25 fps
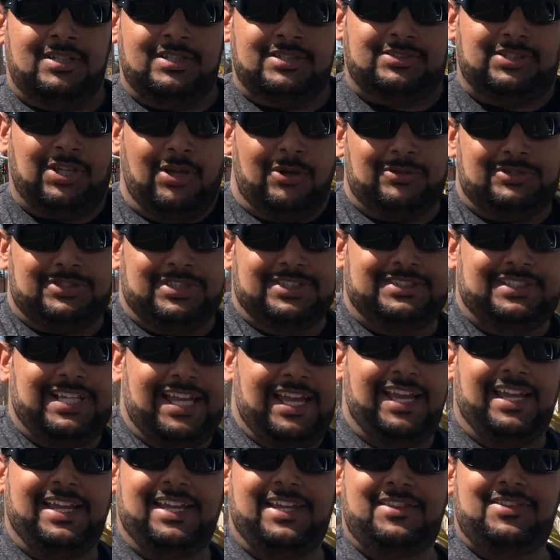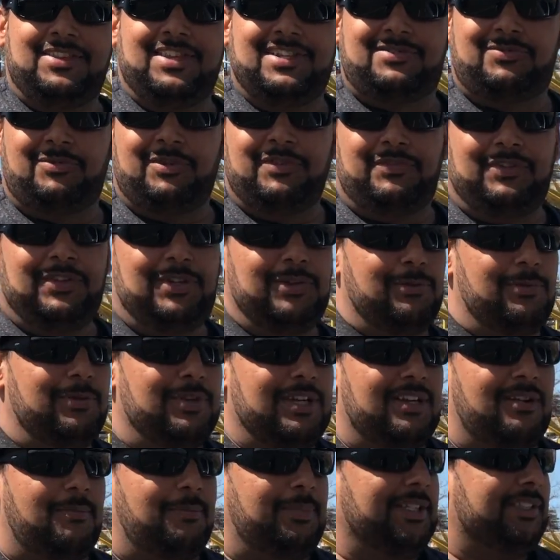So today in this review we're
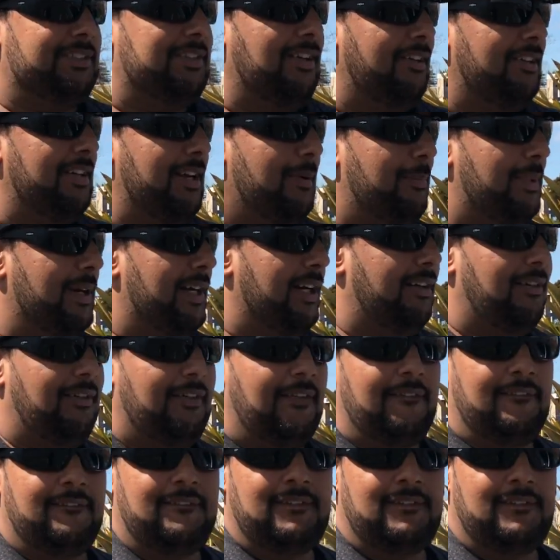gonna be talking about,